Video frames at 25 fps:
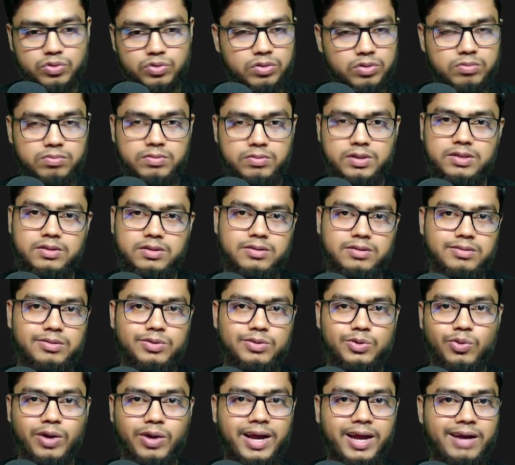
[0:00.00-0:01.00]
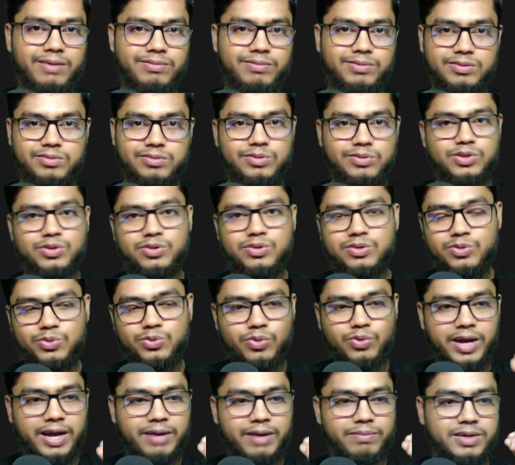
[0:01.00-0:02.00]
So this, you have this,
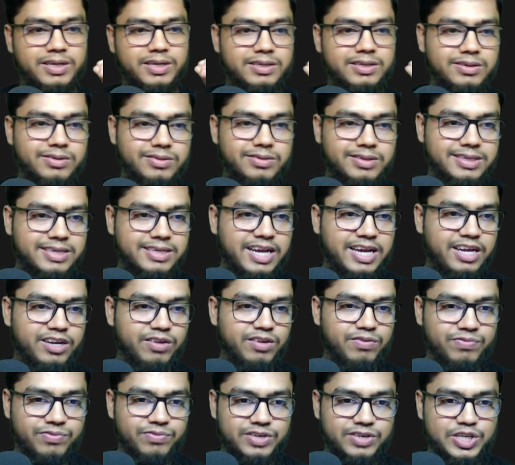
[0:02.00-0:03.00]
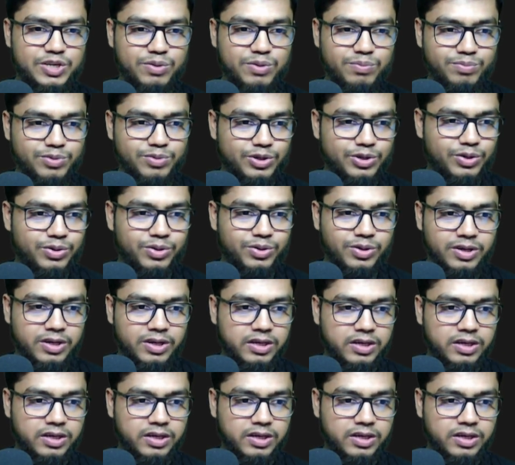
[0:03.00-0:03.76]
you have actually this kind of freedom, bro.